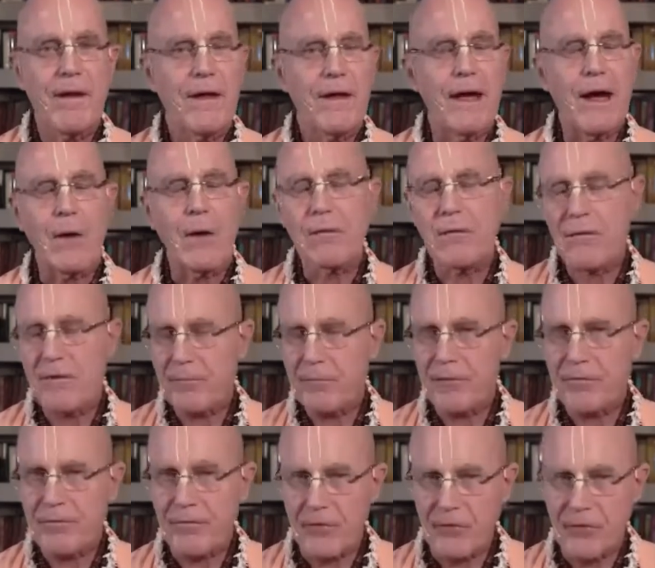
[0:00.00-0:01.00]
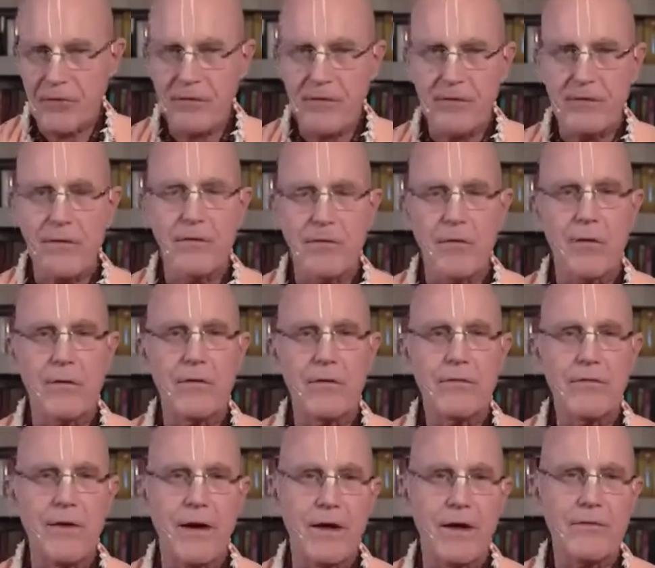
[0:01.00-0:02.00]
However, he preferred that devotees
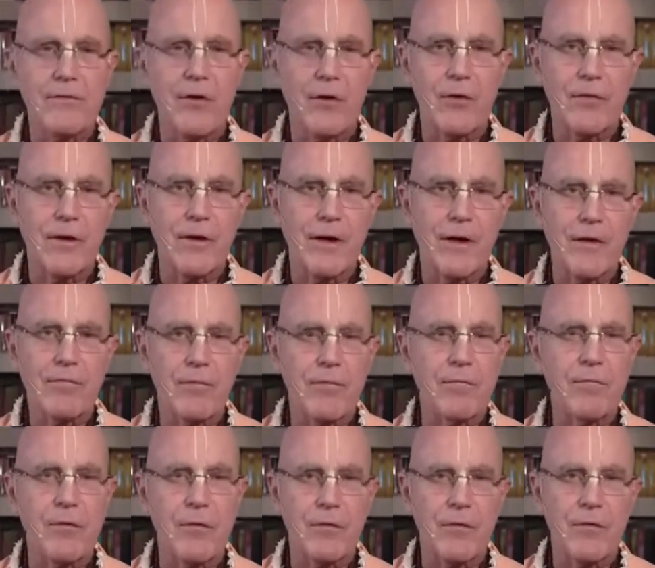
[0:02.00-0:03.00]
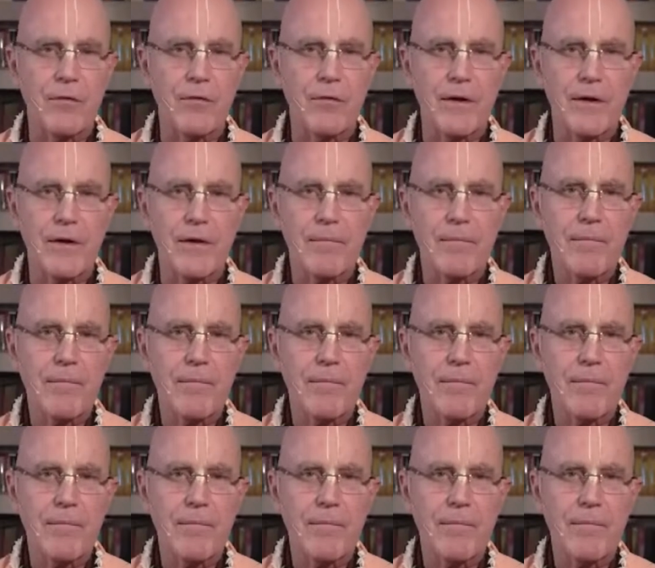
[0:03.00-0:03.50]
fast all day from food and drink.